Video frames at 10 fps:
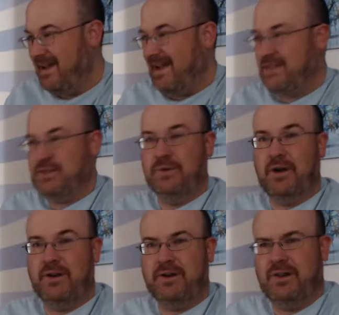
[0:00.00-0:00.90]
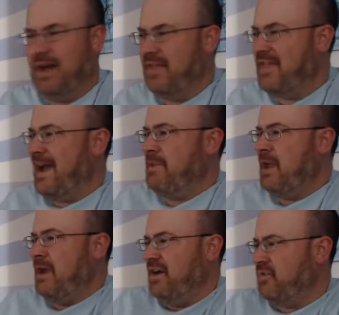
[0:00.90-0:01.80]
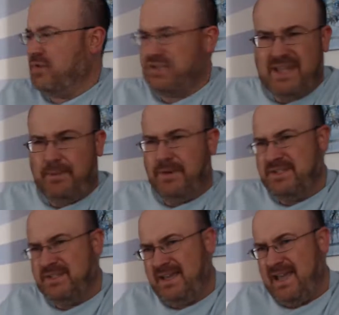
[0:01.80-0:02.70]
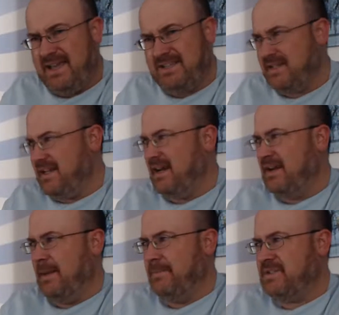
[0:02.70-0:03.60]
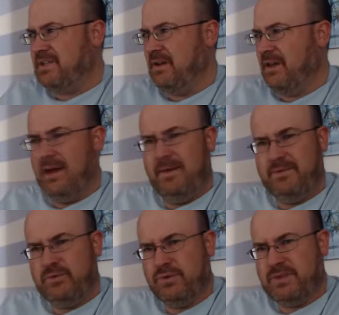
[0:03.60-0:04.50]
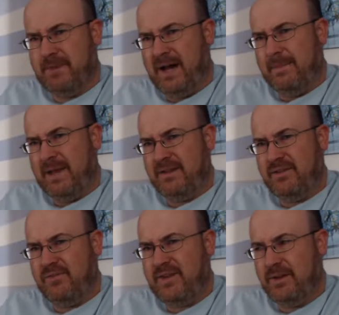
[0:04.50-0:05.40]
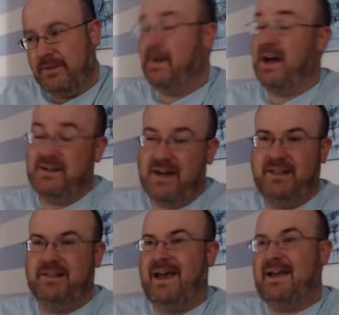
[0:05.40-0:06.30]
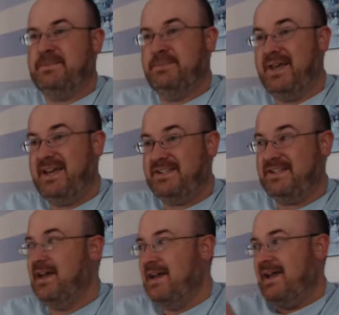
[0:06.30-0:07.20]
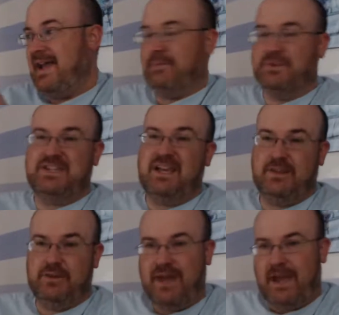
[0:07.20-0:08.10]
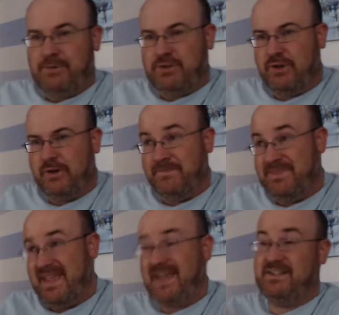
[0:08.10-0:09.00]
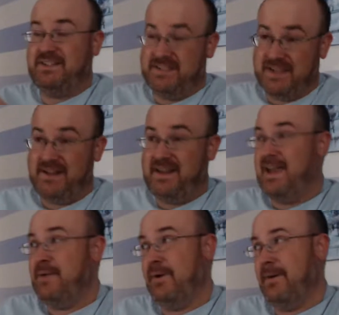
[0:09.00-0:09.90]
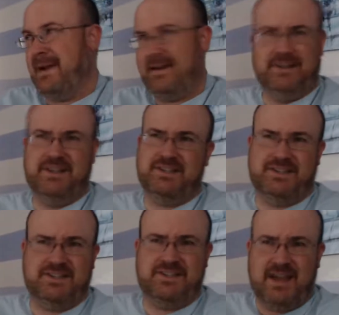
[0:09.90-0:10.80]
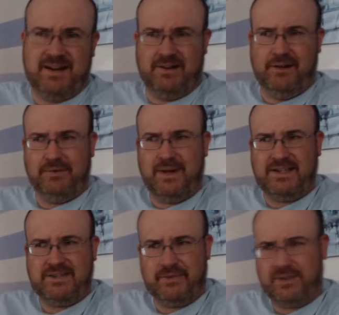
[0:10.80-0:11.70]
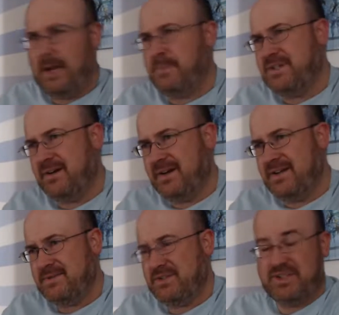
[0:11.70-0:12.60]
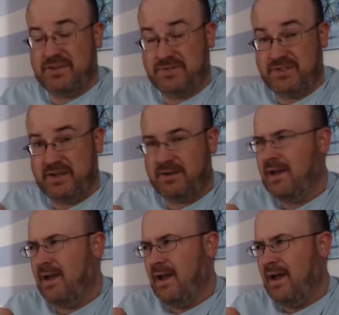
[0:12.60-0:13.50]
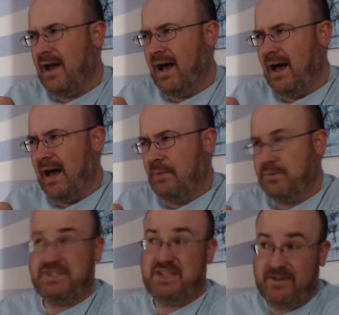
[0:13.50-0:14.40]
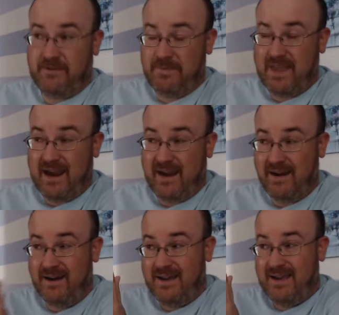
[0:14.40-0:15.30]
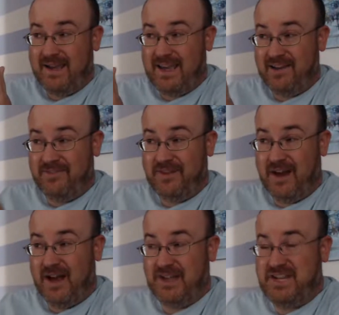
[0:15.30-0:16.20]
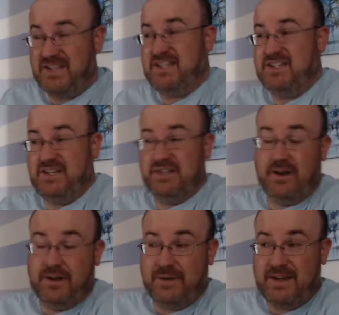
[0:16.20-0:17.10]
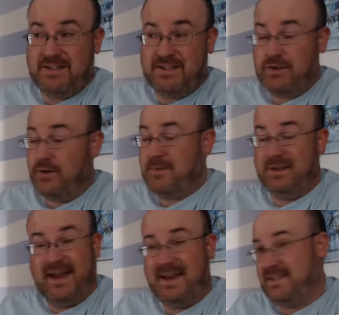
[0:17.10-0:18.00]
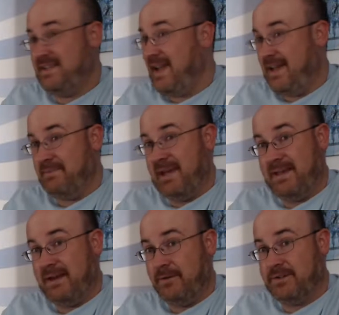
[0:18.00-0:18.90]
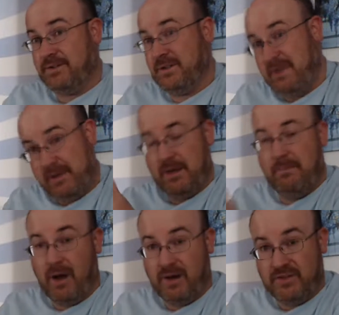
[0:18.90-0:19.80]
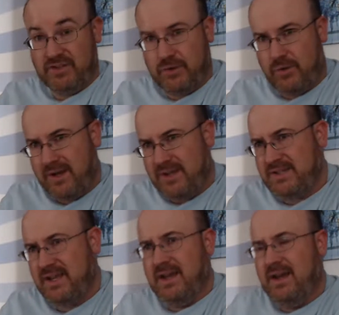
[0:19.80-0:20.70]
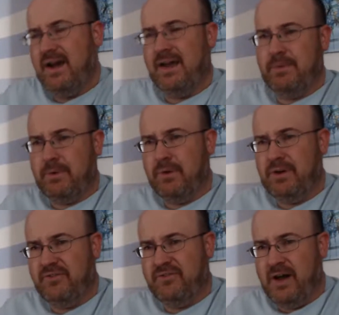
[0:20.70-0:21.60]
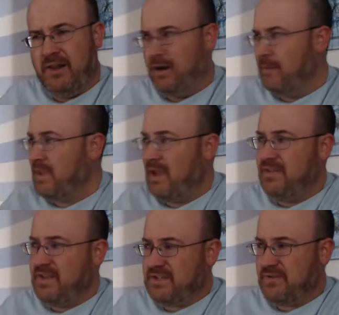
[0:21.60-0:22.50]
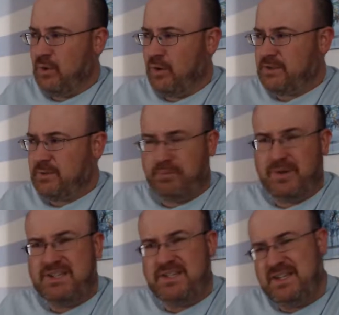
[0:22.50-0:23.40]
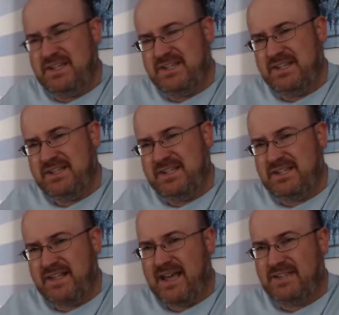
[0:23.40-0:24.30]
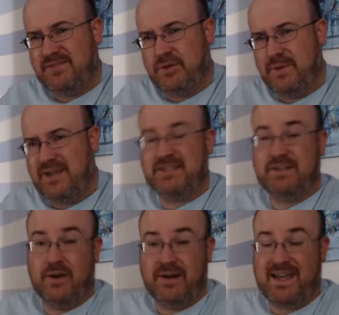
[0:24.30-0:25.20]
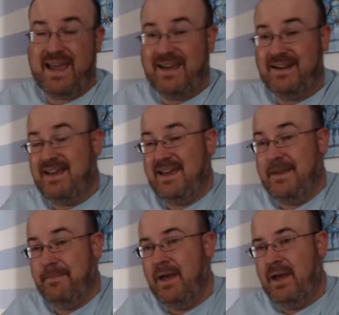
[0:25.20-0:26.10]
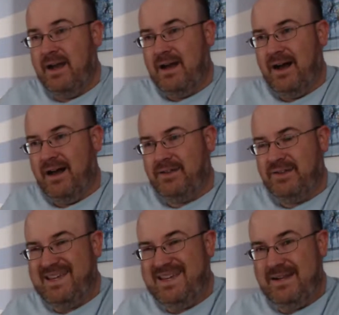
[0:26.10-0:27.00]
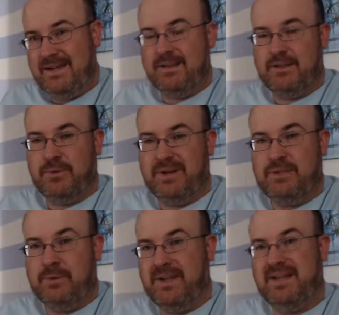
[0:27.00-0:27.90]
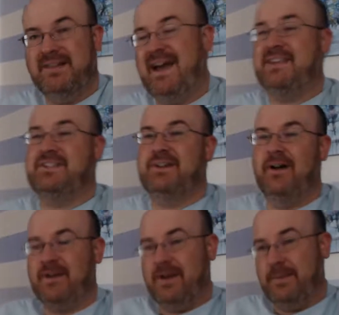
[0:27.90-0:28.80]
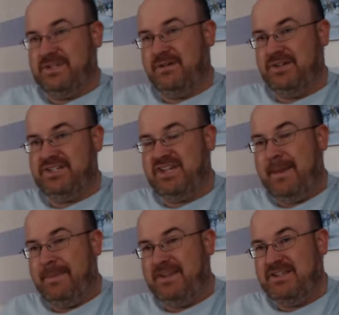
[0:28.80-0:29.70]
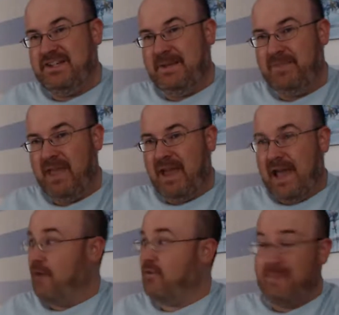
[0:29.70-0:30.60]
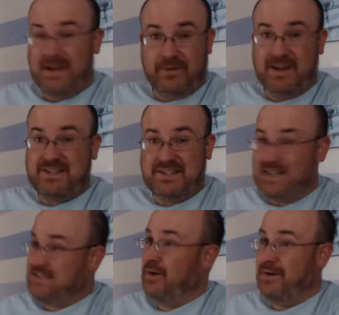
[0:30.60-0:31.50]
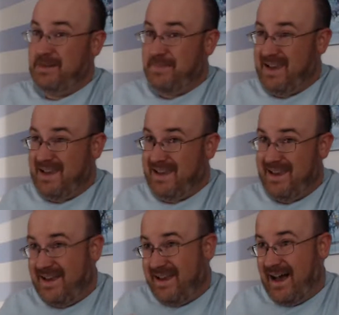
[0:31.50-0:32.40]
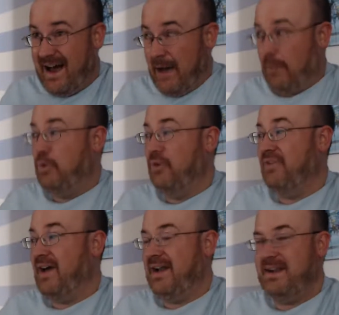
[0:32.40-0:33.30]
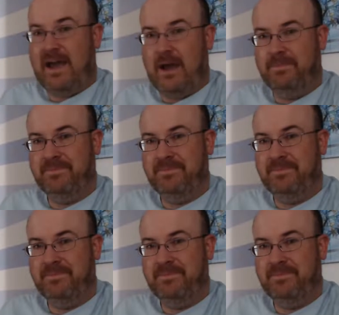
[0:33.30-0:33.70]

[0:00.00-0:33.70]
and do an article on that. Unfortunately, that wasn't the case, and he ended up still towards the bottom end of the field, but not in last place. And we'll see at New Hampshire next Sunday, where apparently it's just a standalone race for the Cup Series, which is interesting. We'll see from there if JTG Nardi Racing is going to be last again, and that will certainly be among the stories that we're going to follow. This, of course, with Priest's incidents these last few weeks, has already handed him the lead in the 2020 LASCAR Cup Series Championship. However many races that's going to be, we'll find out.